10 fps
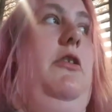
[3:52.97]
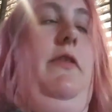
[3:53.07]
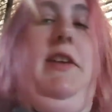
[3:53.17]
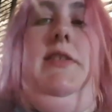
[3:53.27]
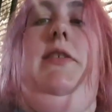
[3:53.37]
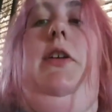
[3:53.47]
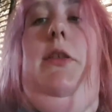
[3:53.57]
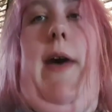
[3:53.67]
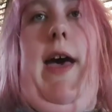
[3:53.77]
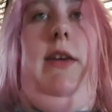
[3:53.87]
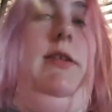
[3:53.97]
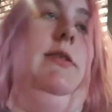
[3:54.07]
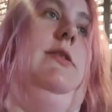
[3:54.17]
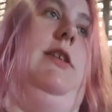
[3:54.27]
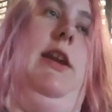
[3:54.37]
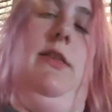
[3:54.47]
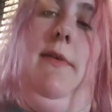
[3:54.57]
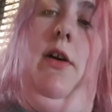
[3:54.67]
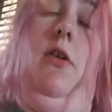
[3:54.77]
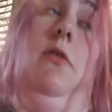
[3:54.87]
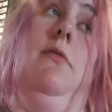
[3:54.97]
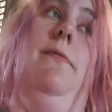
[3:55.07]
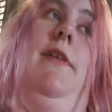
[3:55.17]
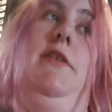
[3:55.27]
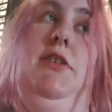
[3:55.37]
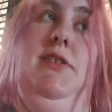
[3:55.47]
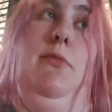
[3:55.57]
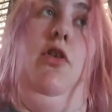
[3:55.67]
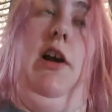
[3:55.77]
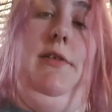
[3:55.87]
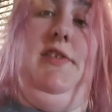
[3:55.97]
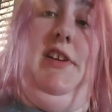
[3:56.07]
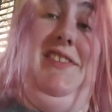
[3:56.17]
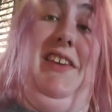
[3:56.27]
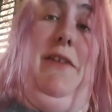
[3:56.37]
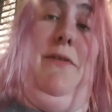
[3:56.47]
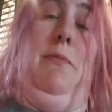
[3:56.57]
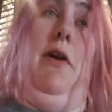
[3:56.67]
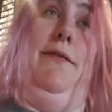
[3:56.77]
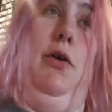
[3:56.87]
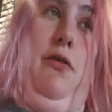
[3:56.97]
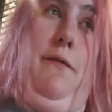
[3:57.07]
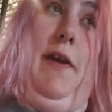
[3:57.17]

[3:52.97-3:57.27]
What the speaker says: on this on the back, then in the middle, then do some more coasters and give you my full